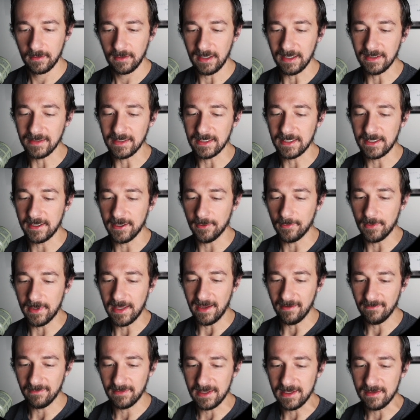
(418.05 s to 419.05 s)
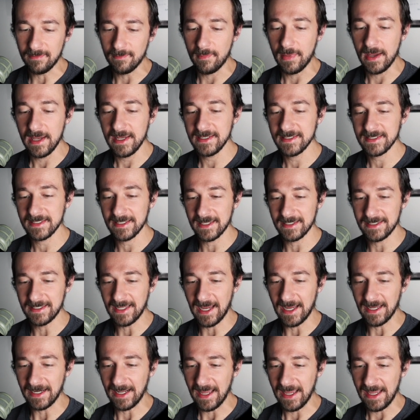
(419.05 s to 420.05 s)
And then here we have the
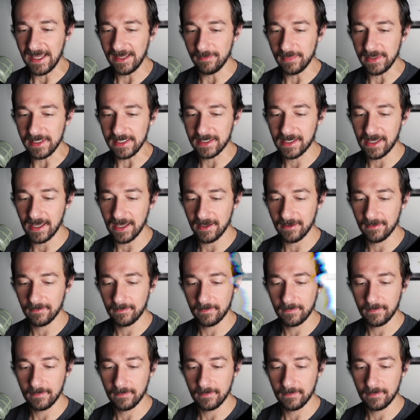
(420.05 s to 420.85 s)
base.apk.